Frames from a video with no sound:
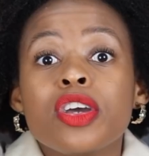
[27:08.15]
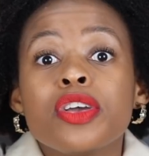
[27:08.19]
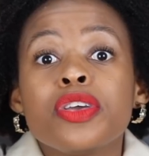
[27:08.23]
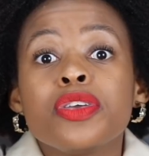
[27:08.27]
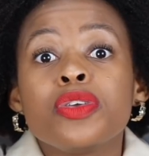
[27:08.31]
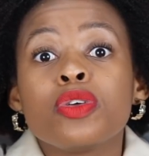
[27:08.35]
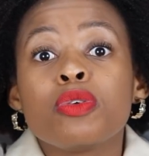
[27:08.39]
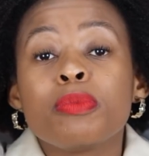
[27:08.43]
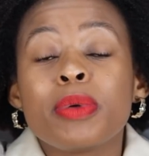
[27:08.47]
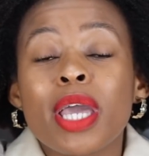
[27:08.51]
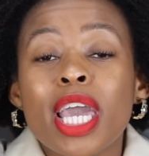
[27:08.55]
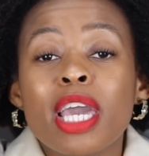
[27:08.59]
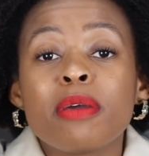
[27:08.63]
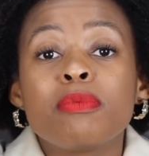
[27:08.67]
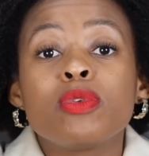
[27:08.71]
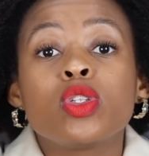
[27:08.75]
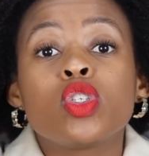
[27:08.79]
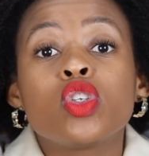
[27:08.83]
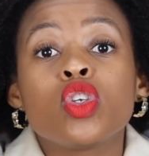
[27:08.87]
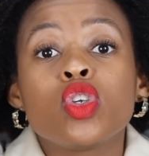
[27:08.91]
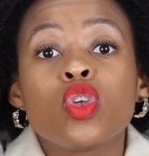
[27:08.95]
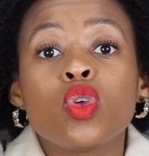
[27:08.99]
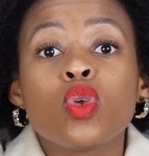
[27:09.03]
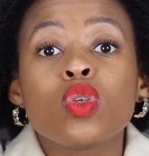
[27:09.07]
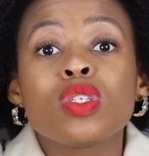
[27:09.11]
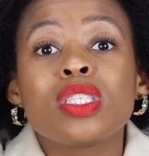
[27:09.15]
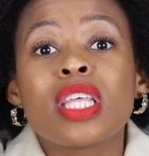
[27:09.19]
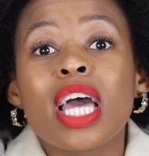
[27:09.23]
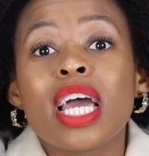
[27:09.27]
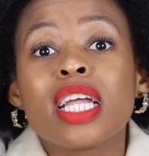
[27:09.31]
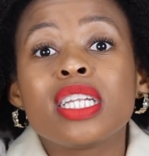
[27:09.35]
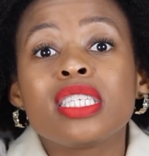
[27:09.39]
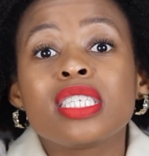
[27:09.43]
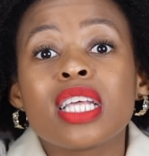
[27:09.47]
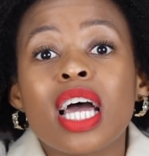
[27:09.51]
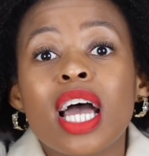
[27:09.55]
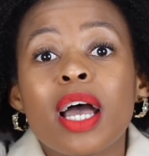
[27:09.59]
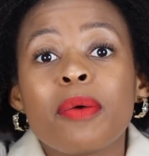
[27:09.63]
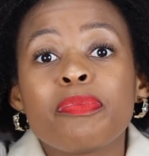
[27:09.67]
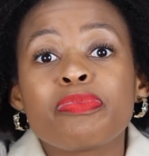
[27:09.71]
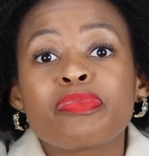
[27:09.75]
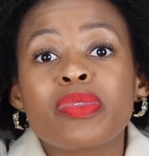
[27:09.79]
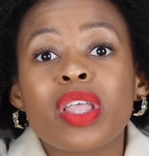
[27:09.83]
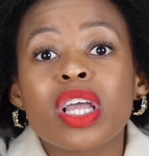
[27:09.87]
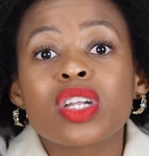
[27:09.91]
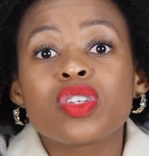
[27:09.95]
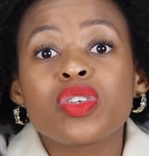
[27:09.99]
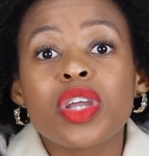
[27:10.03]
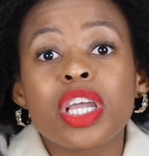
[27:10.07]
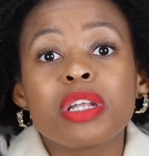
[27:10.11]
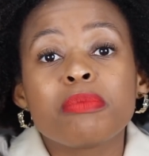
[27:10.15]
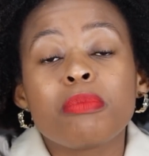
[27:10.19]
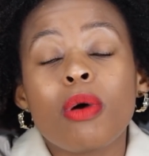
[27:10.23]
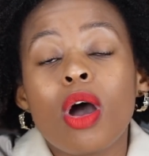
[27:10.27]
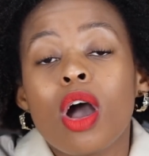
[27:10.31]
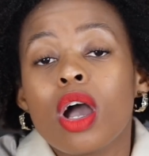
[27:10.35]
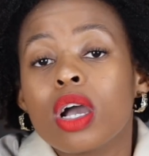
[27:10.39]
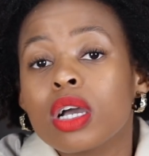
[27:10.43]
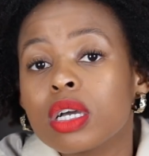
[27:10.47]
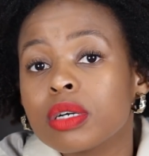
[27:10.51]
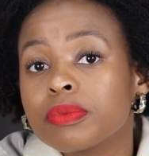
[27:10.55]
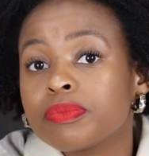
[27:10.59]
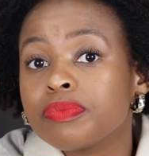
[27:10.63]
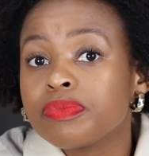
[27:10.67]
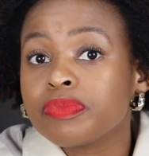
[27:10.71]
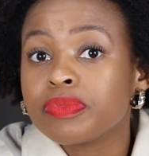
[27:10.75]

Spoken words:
you'll be able to use that trademark